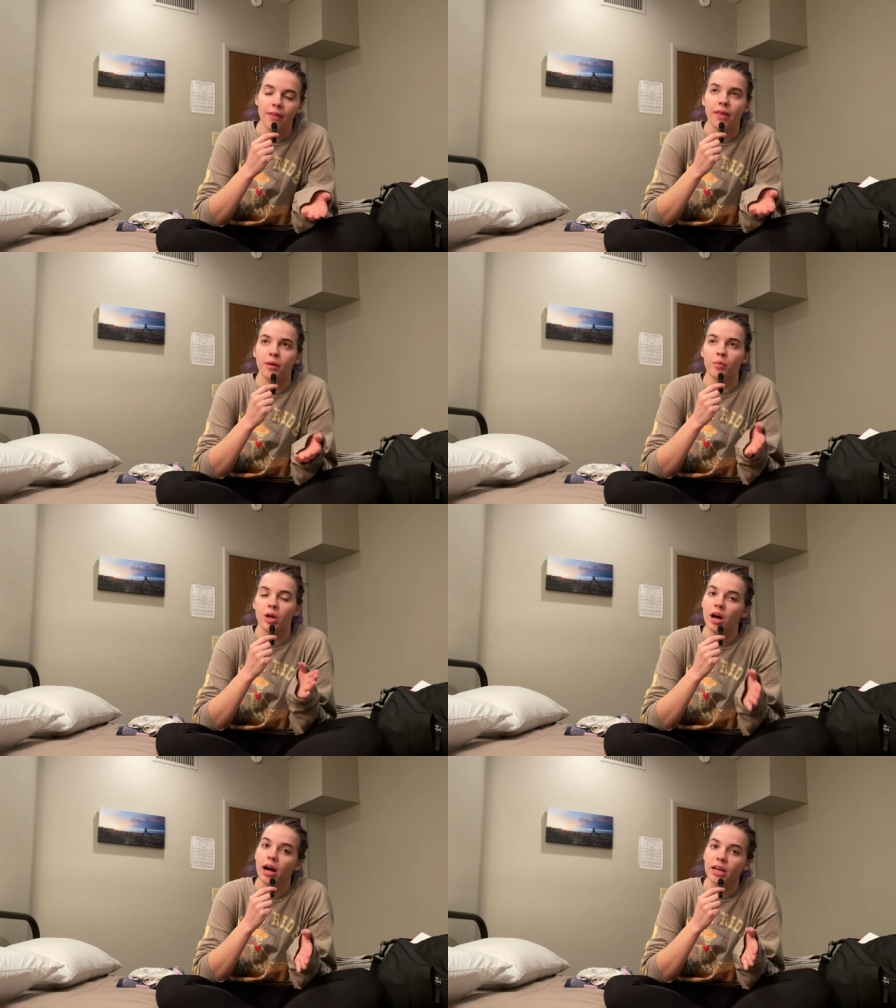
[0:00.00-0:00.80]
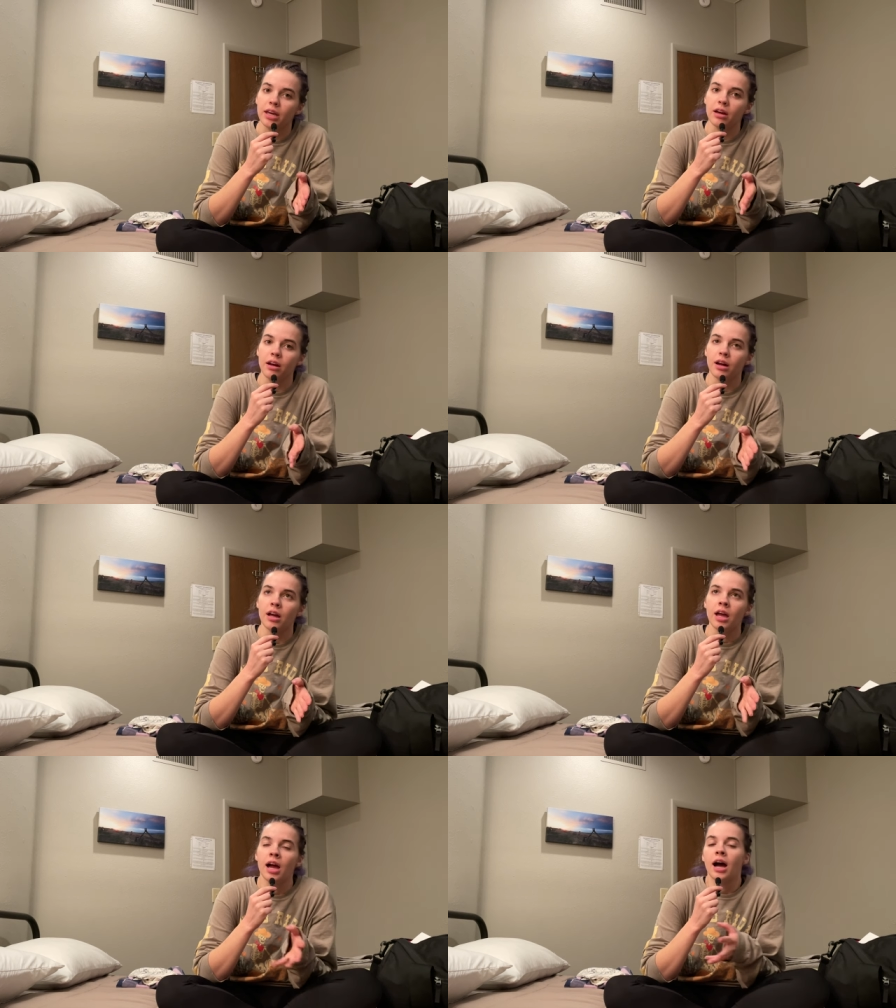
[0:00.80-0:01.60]
and then we got here.
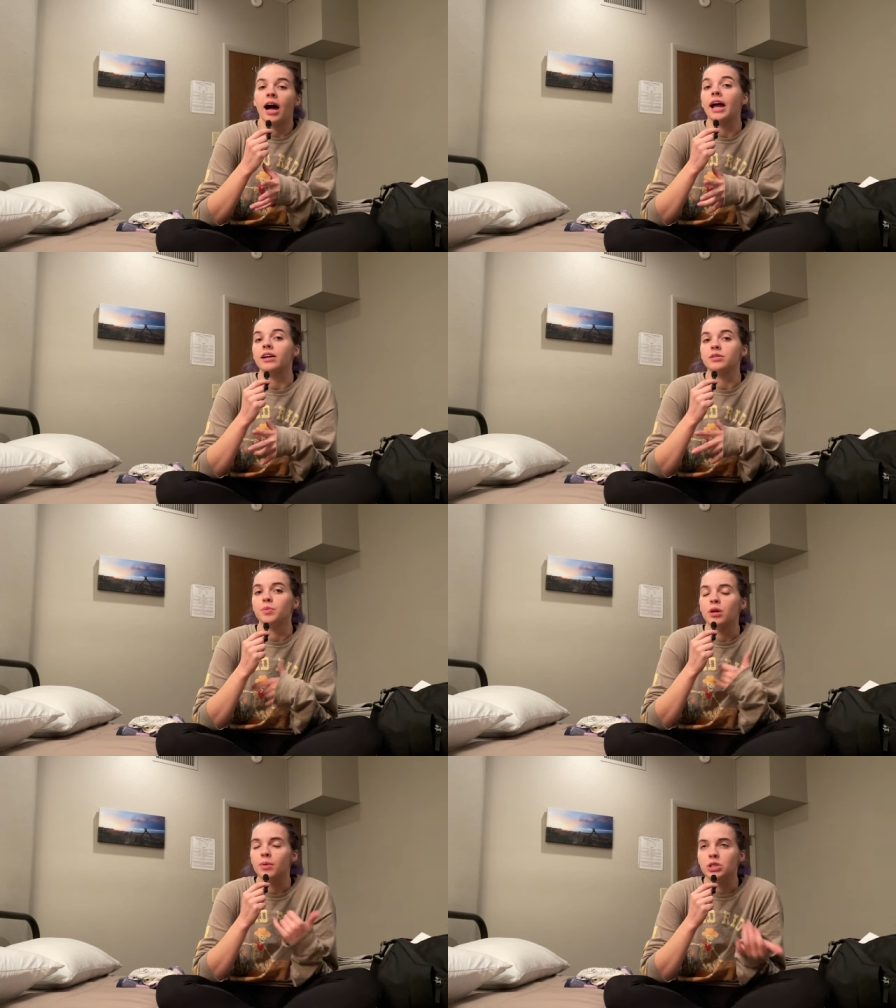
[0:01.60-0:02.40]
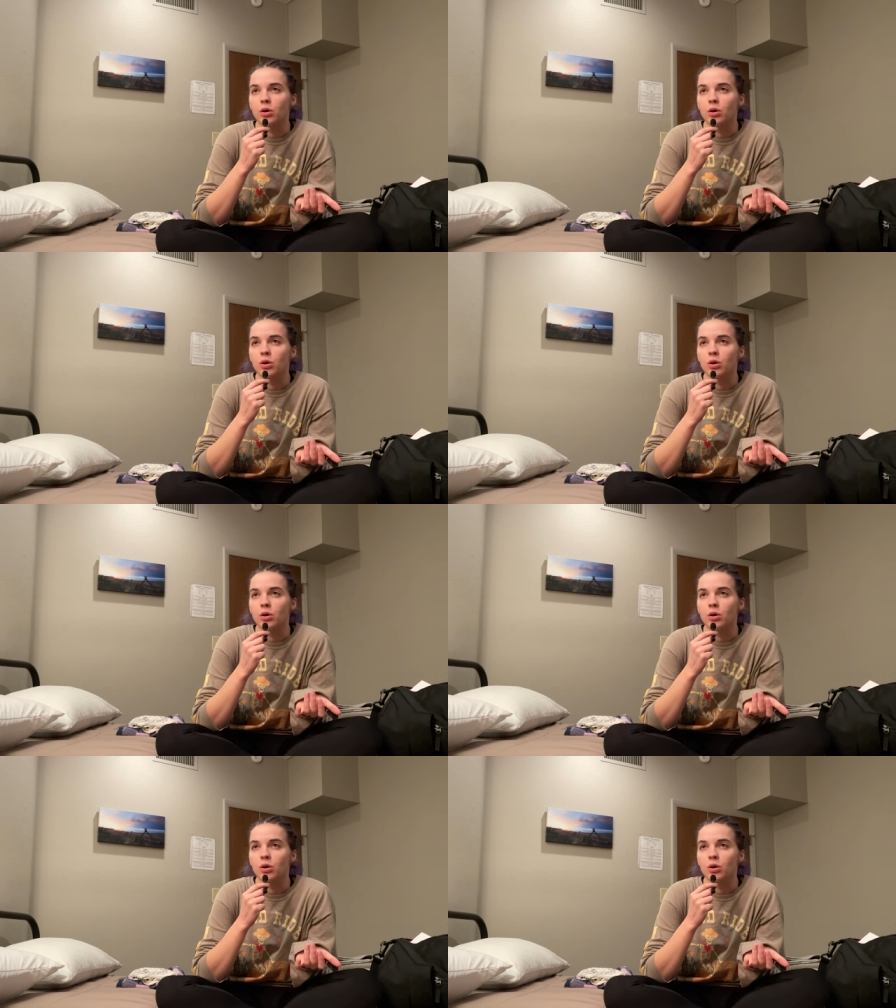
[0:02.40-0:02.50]
I got to put on my